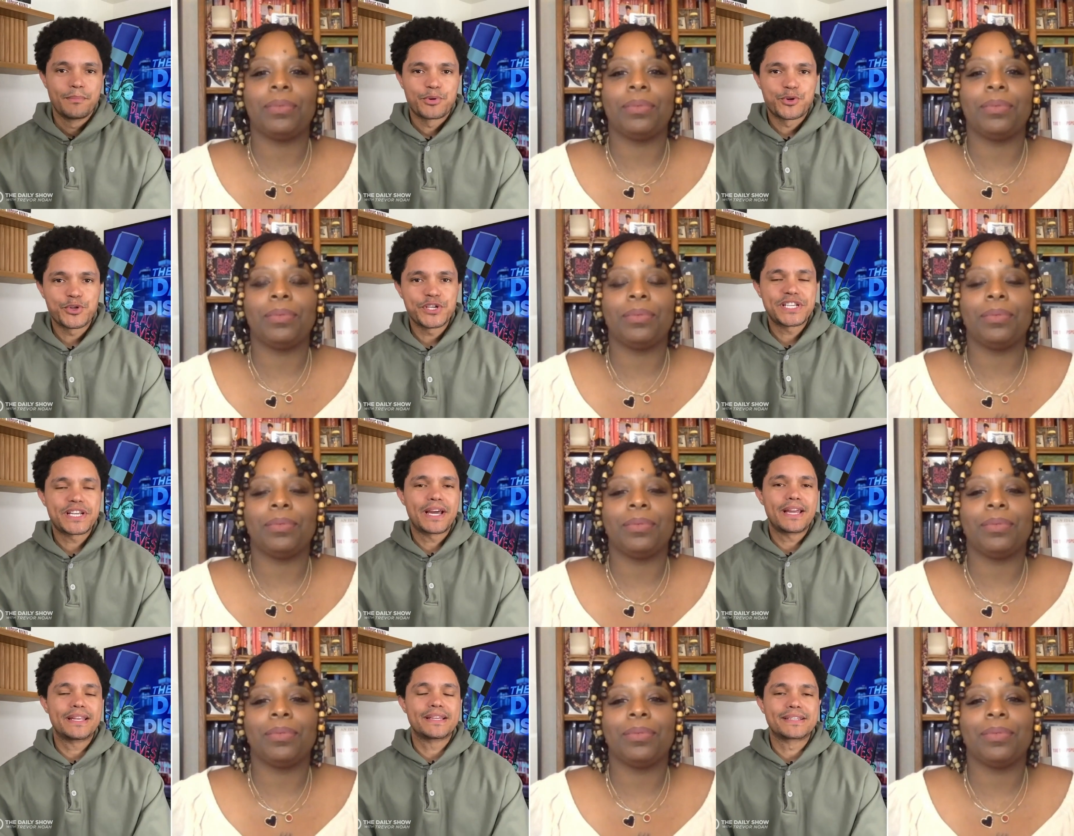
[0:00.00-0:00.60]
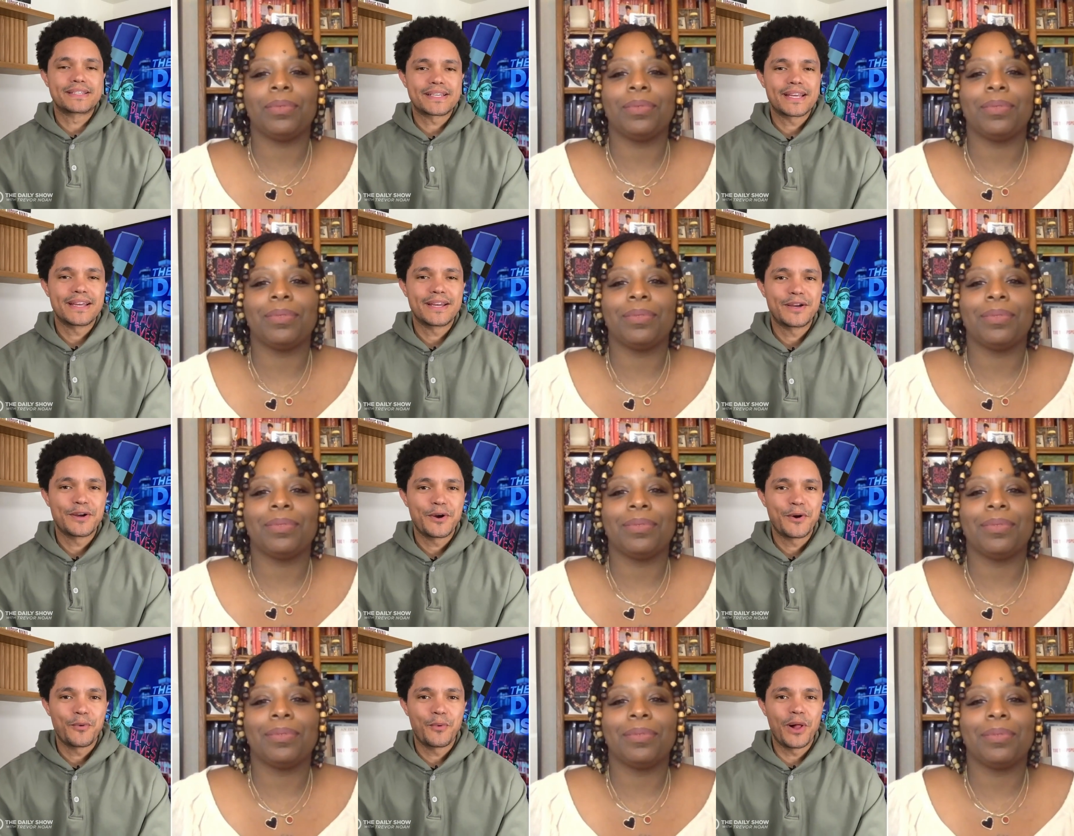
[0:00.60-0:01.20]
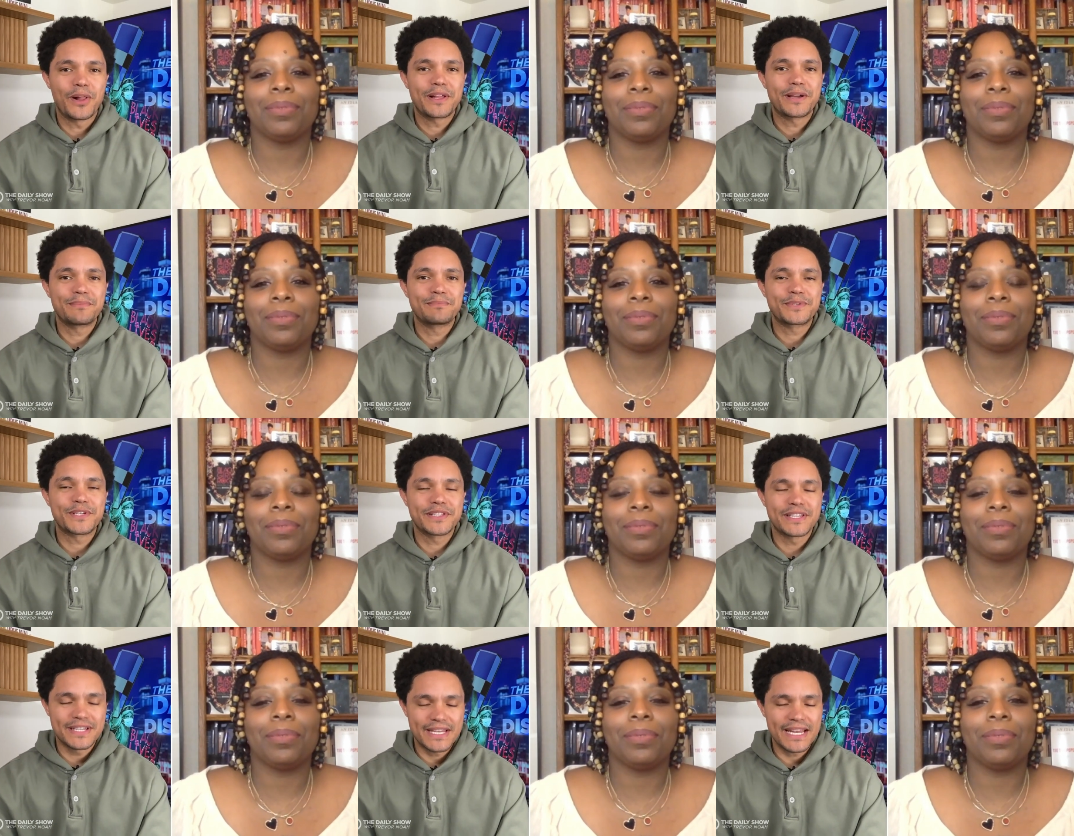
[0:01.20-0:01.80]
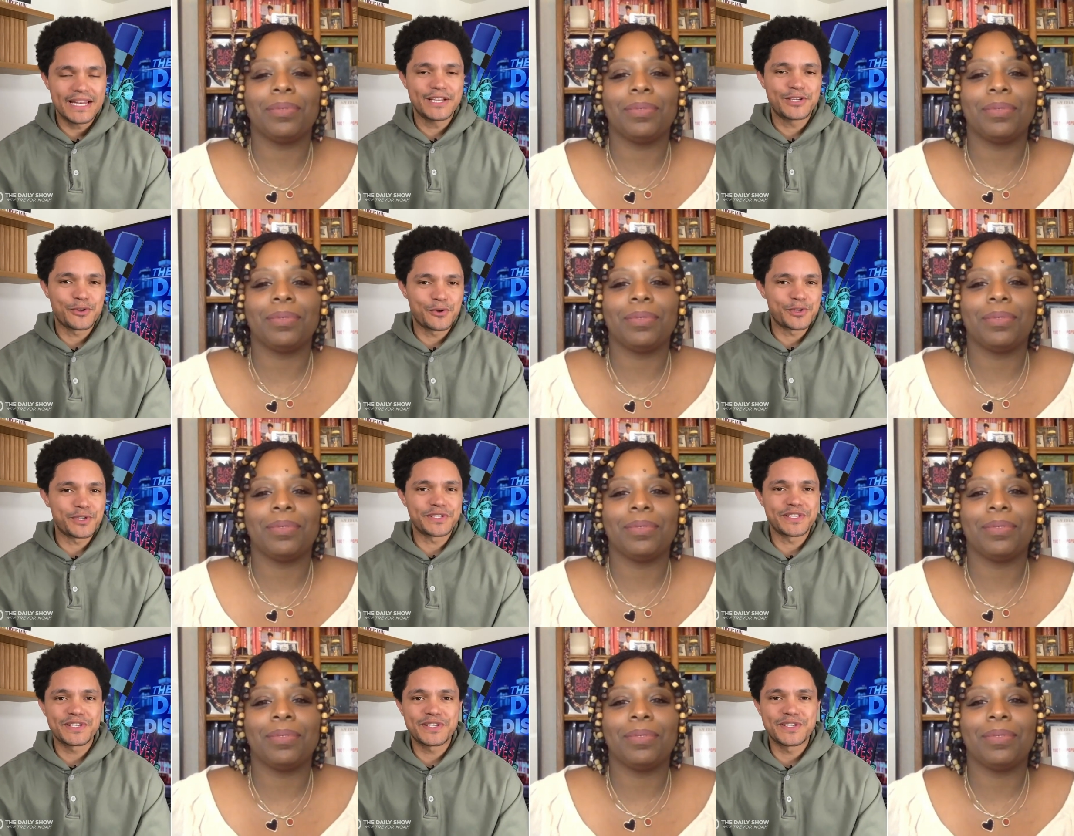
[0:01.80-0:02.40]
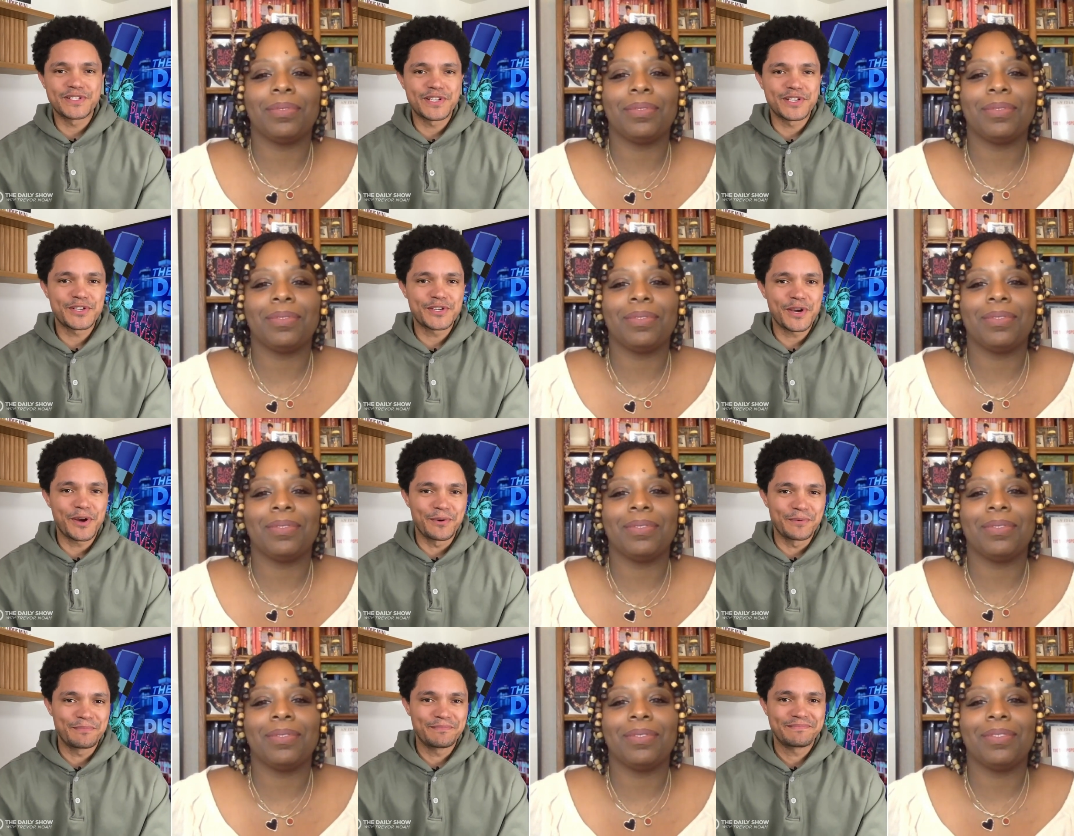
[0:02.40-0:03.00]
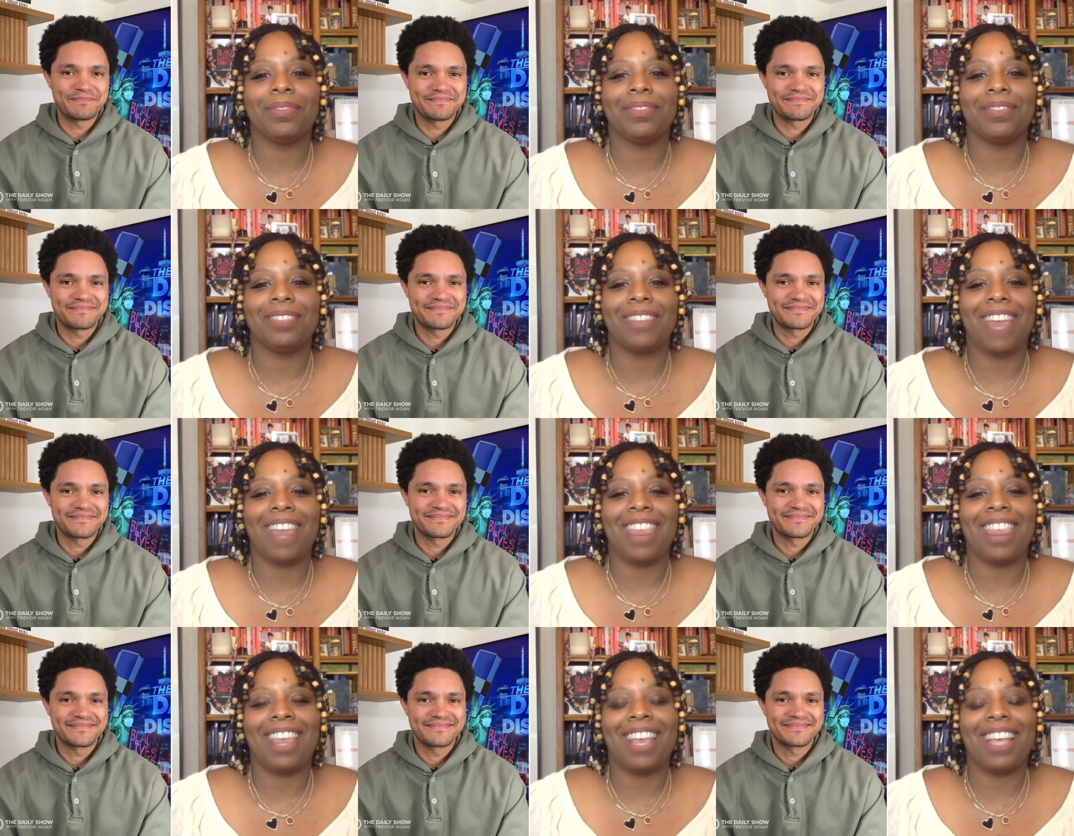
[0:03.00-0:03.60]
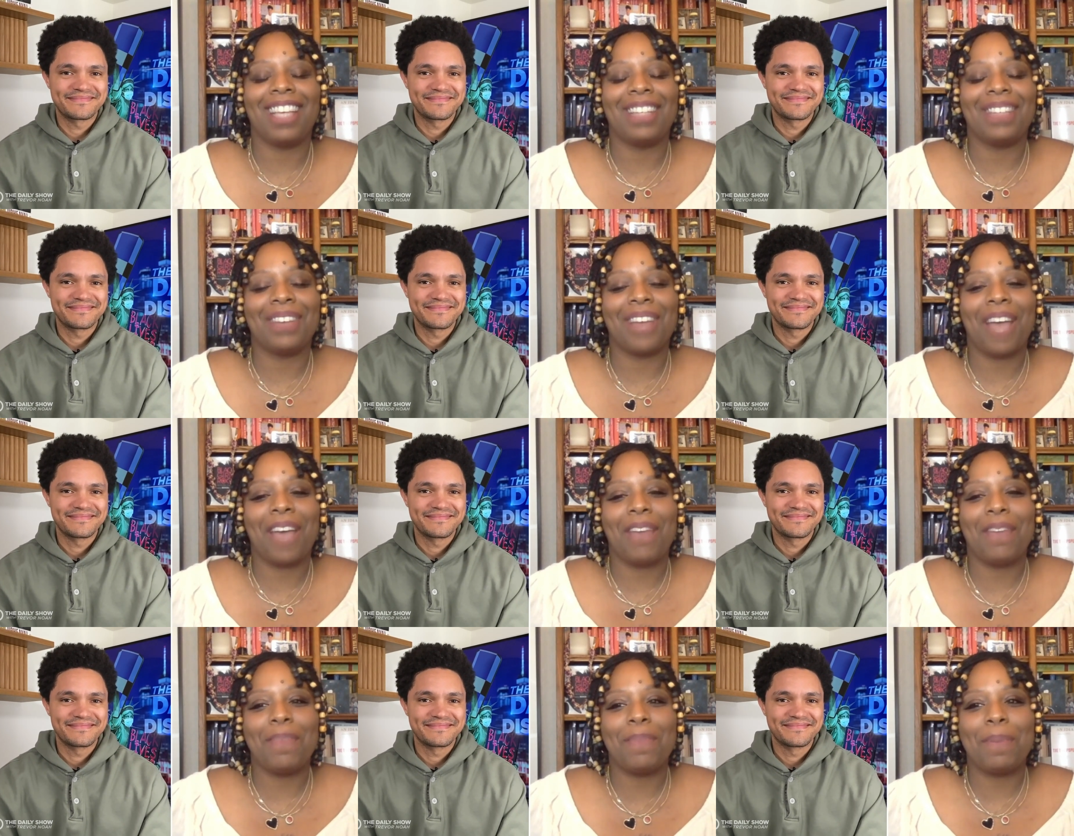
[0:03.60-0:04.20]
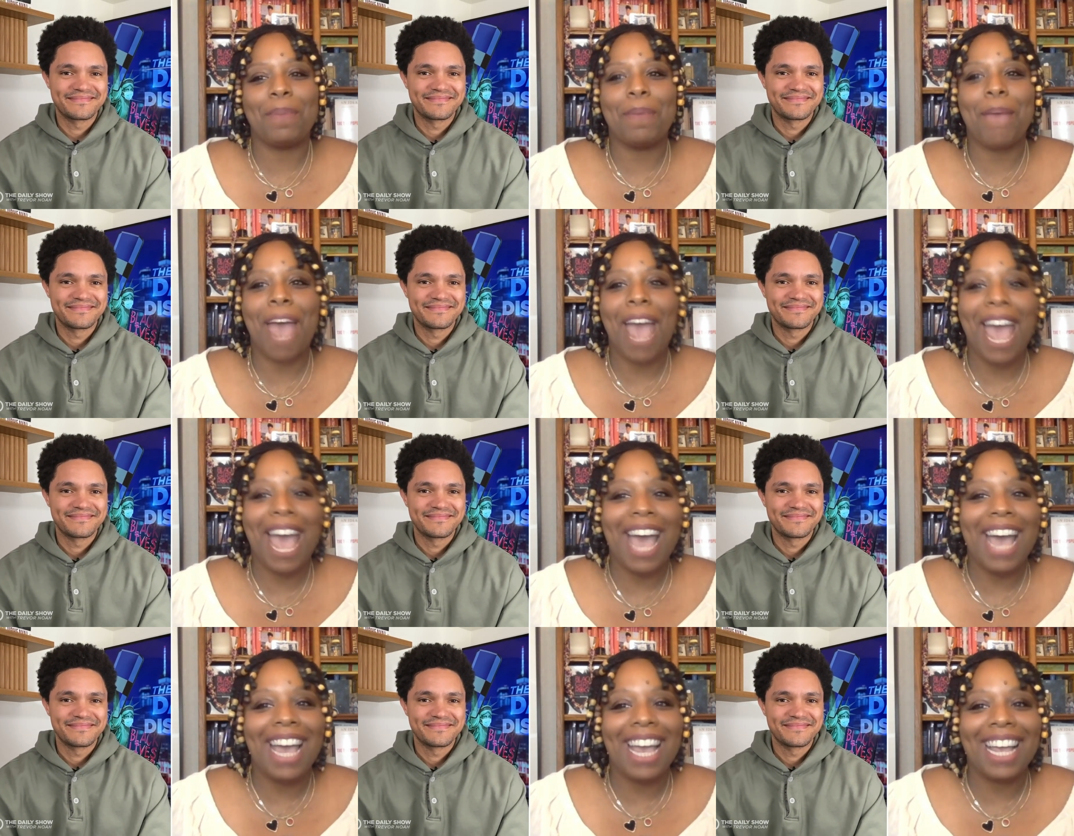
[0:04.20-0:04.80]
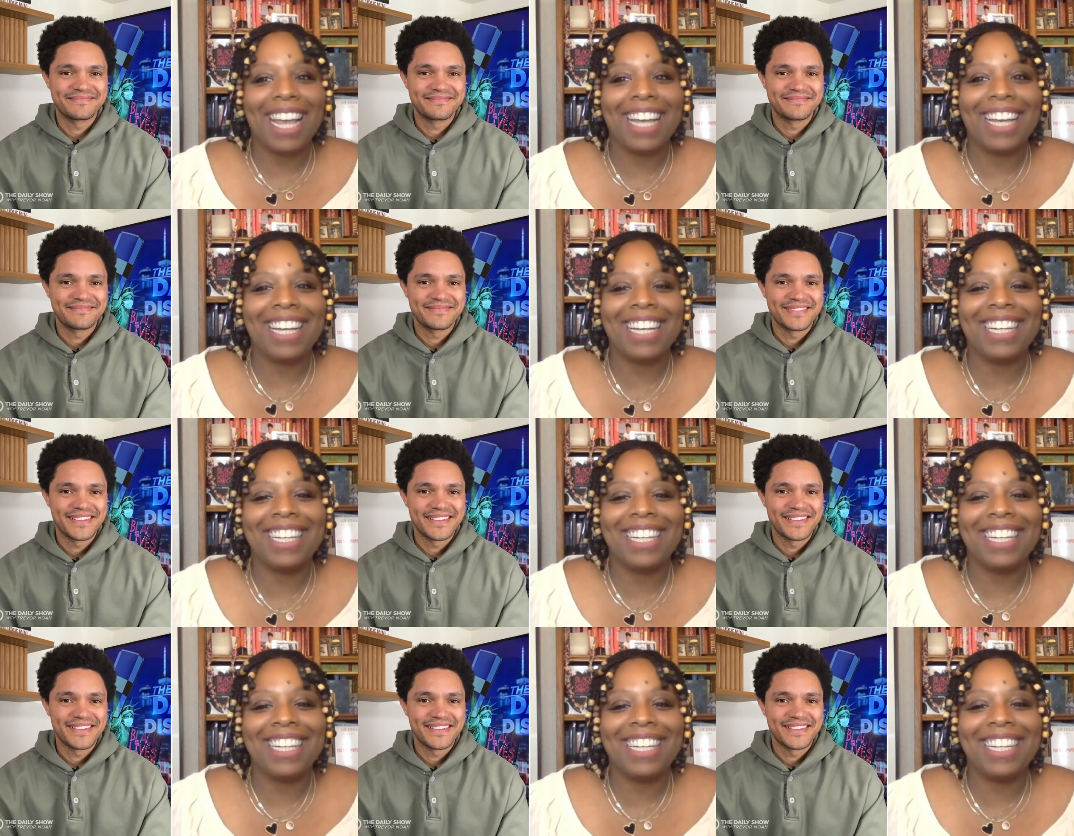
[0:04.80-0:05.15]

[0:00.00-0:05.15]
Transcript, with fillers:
Speaker 1: Patrisse Cullors, welcome to the Daily Social Distancing Show. Thanks for having me back.